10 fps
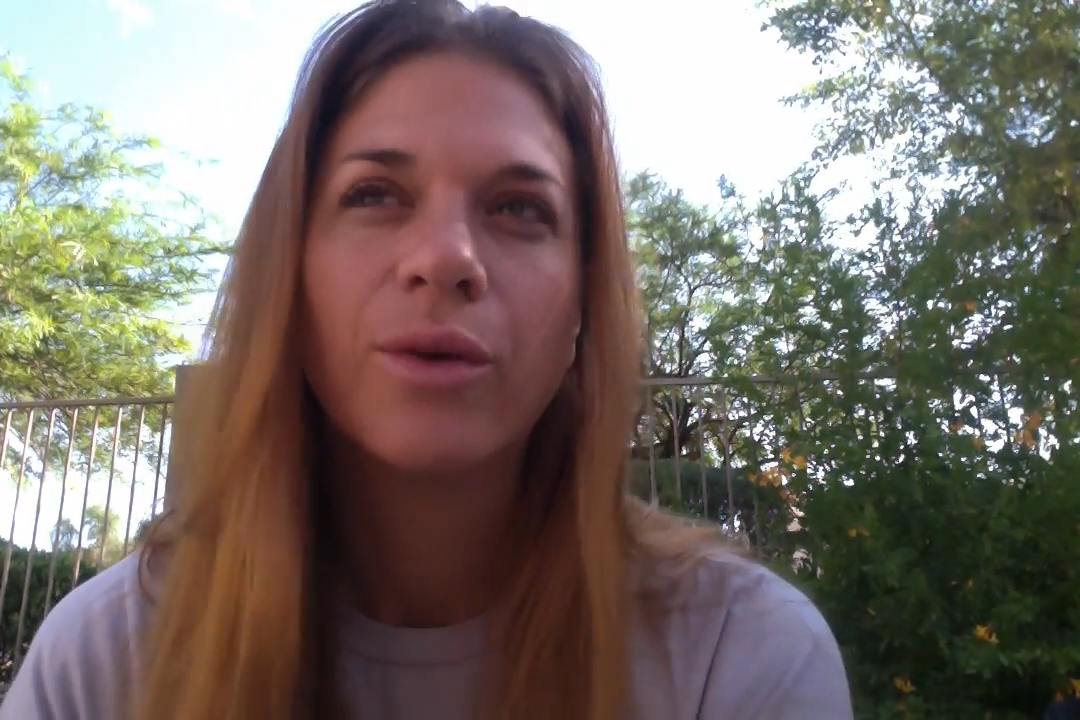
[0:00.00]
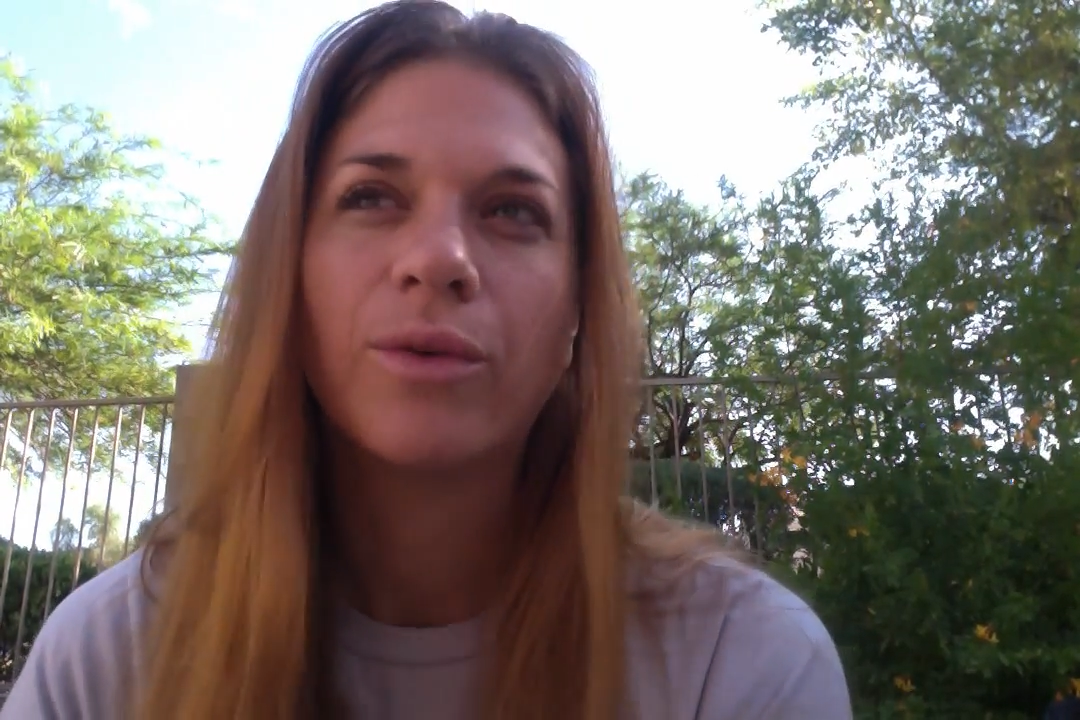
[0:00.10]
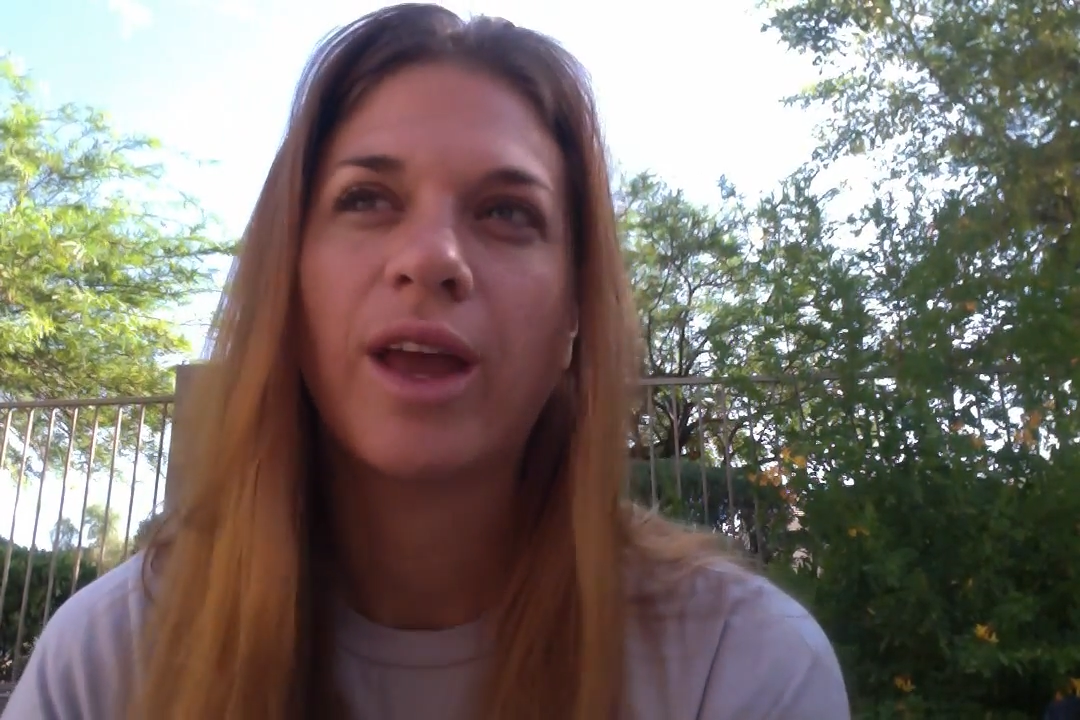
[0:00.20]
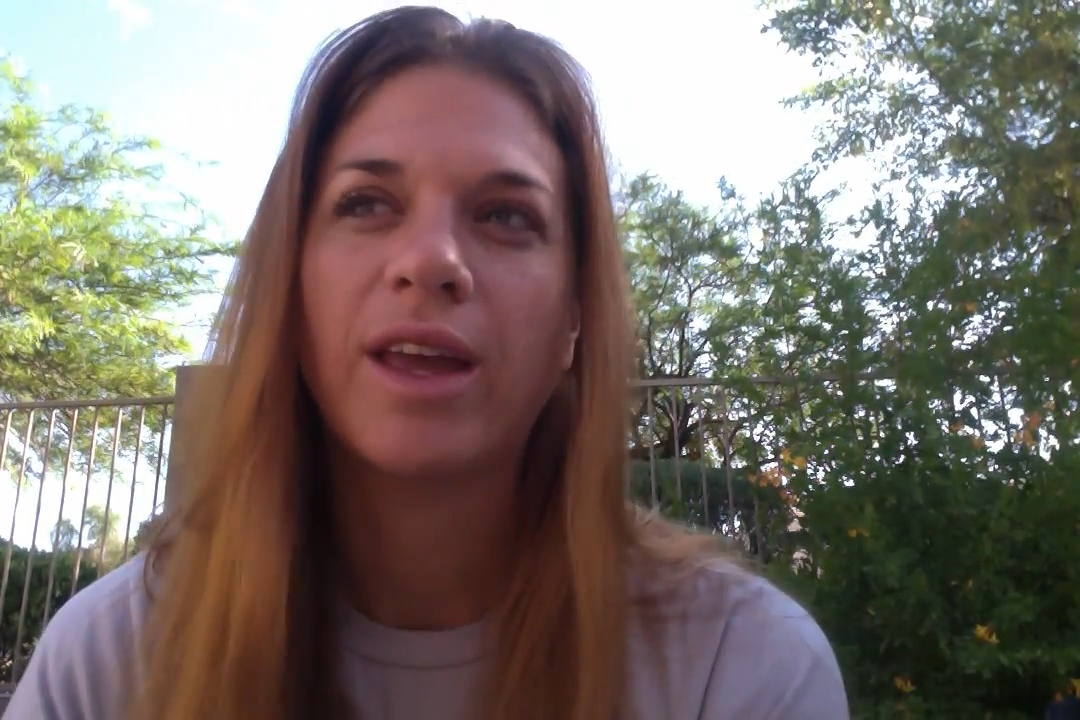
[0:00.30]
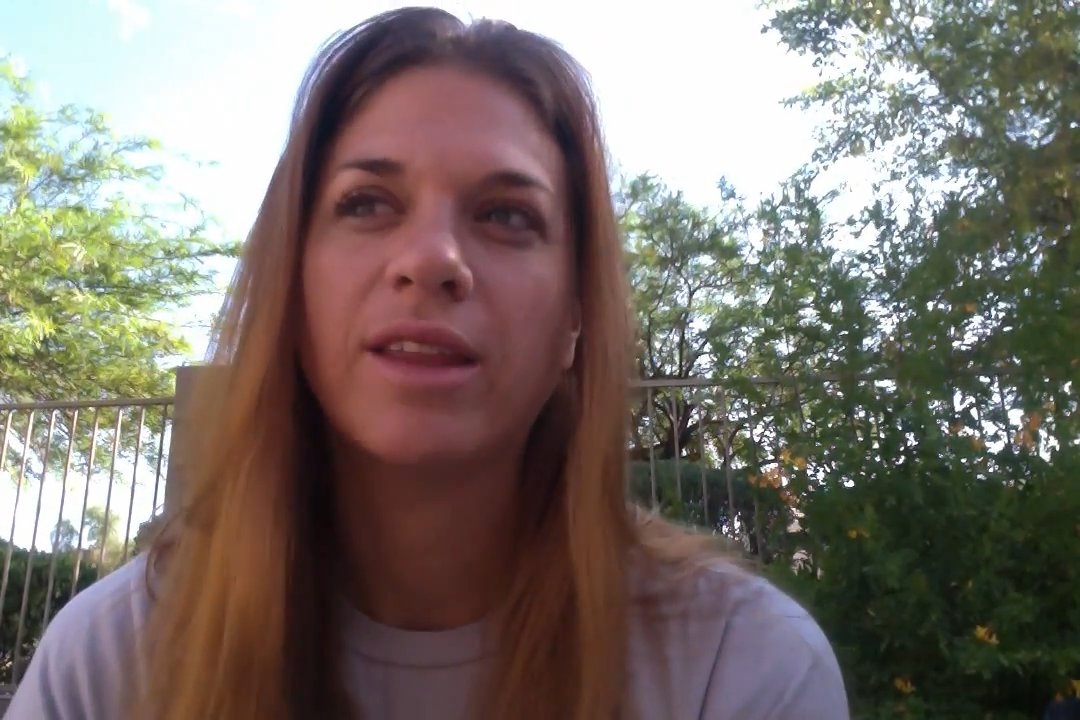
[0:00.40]

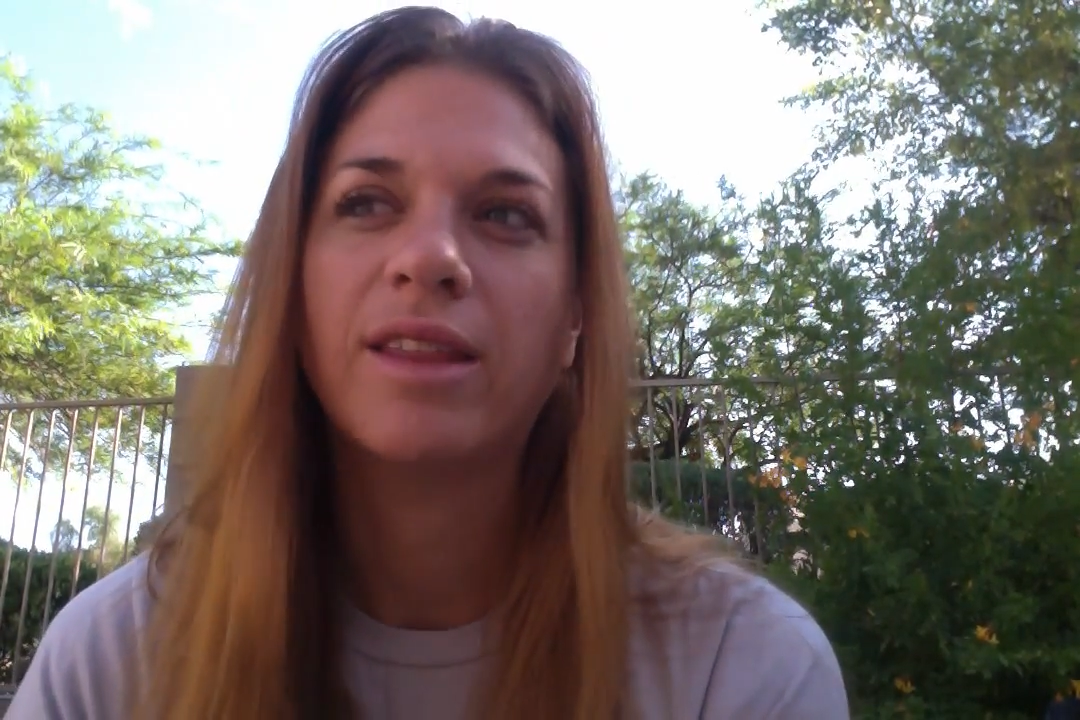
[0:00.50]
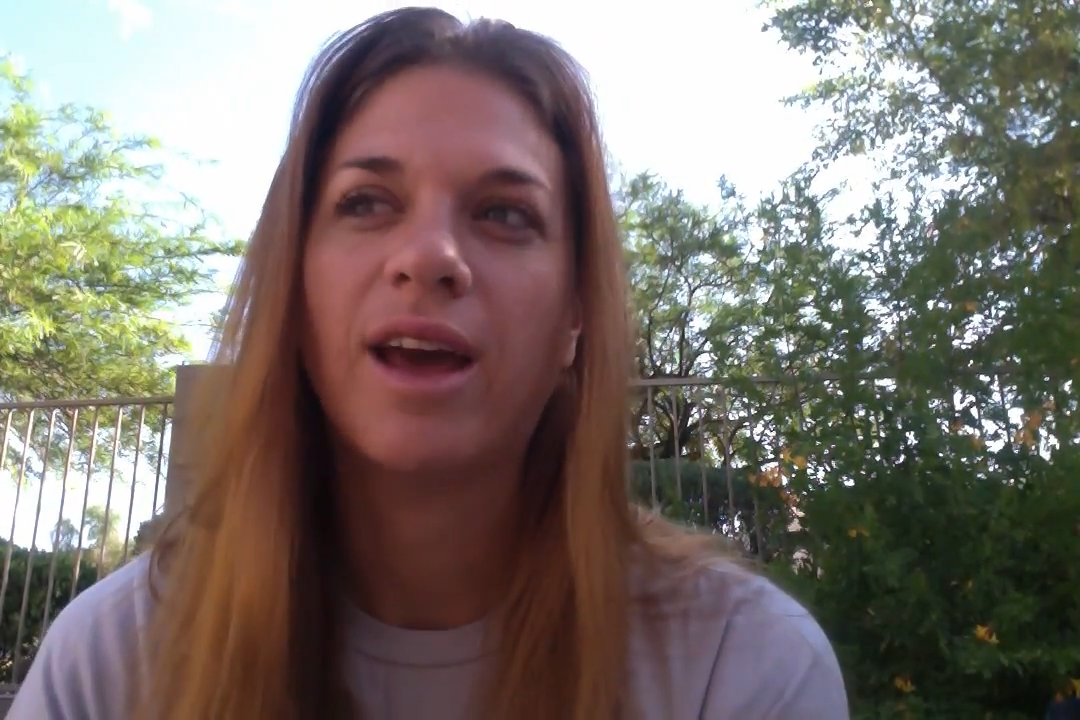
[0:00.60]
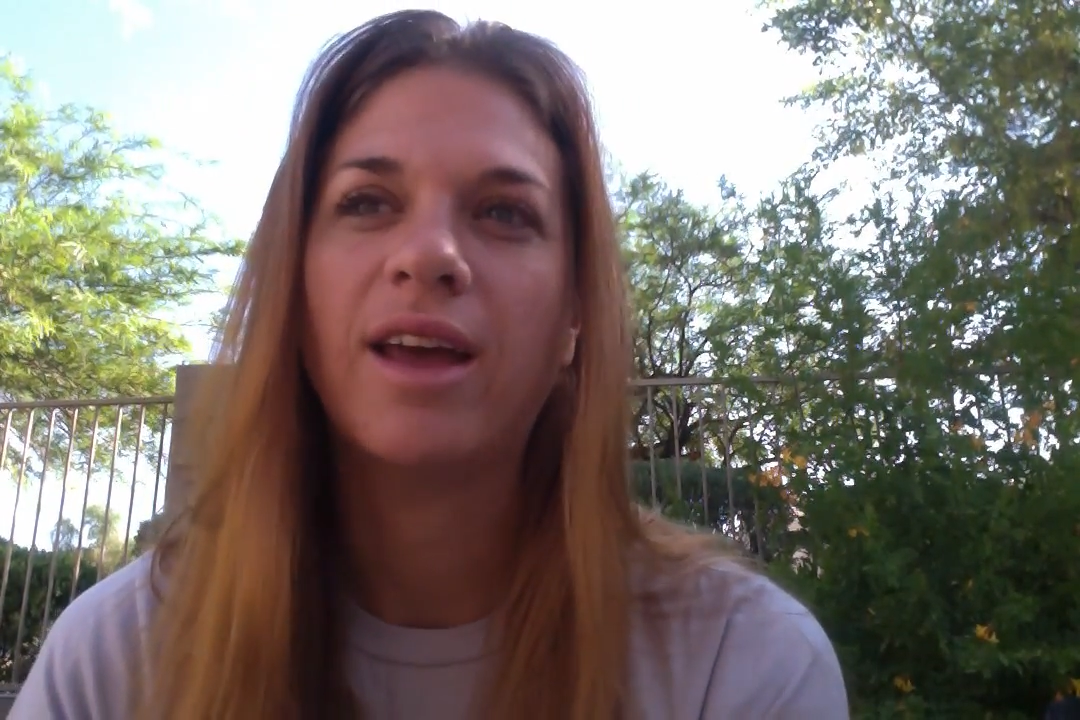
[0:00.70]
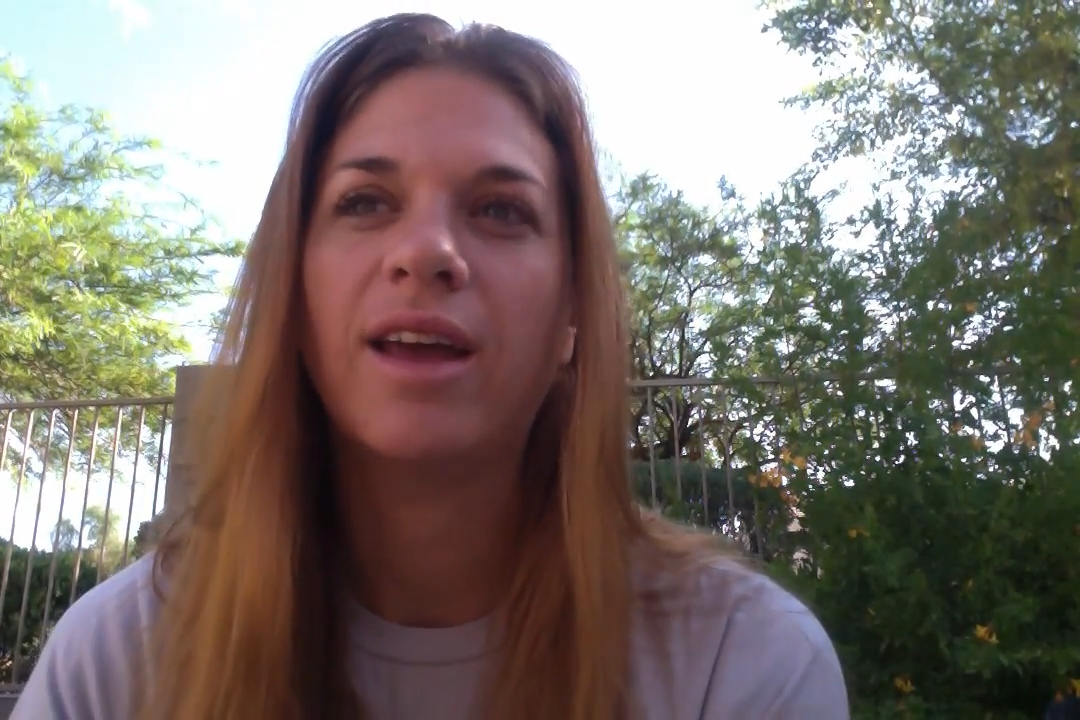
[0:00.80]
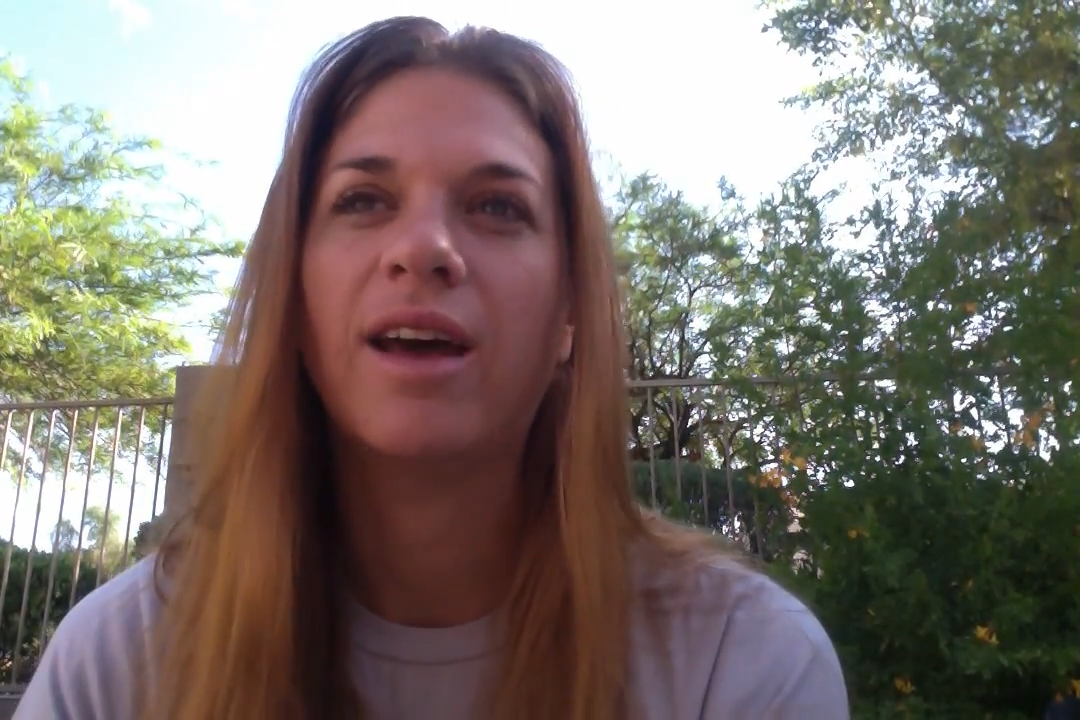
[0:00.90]
right,
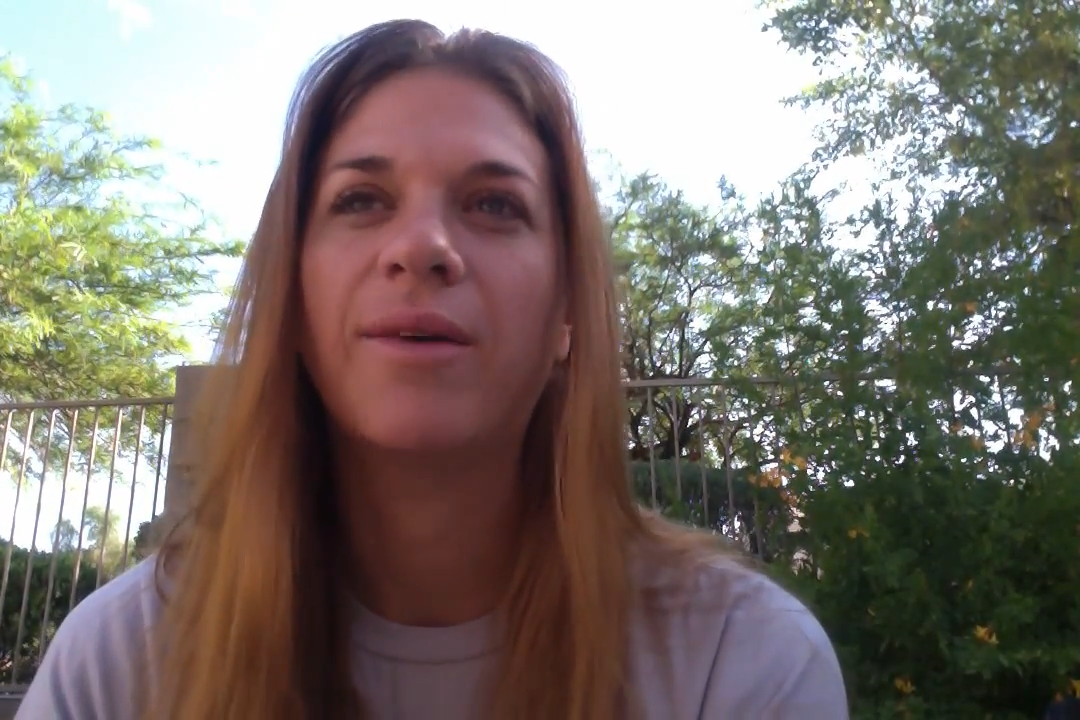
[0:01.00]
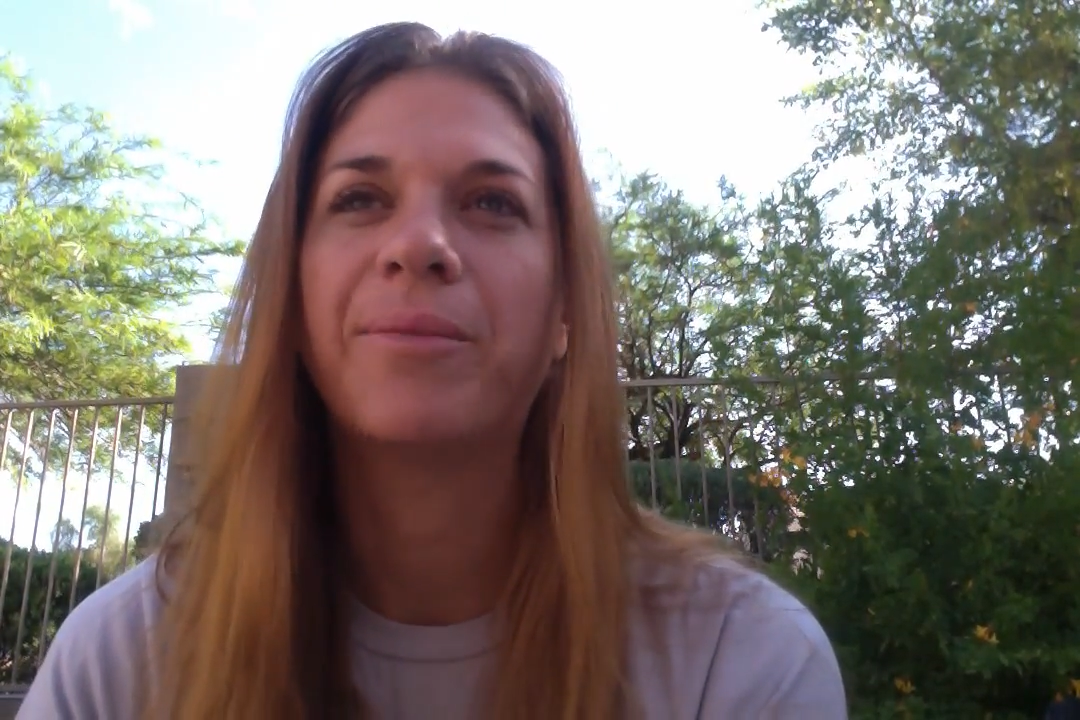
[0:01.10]
that